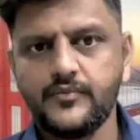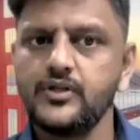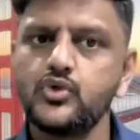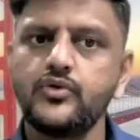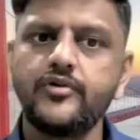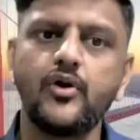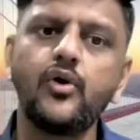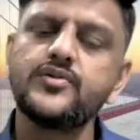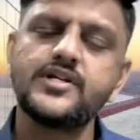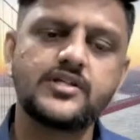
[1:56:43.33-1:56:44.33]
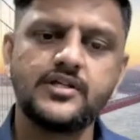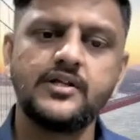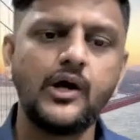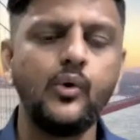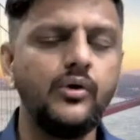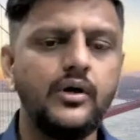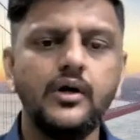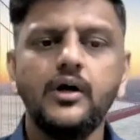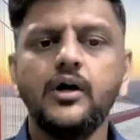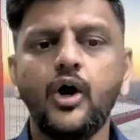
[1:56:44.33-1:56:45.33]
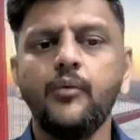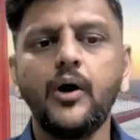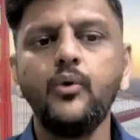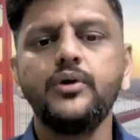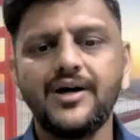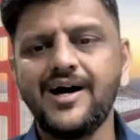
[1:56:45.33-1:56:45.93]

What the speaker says: So we are always discussing now about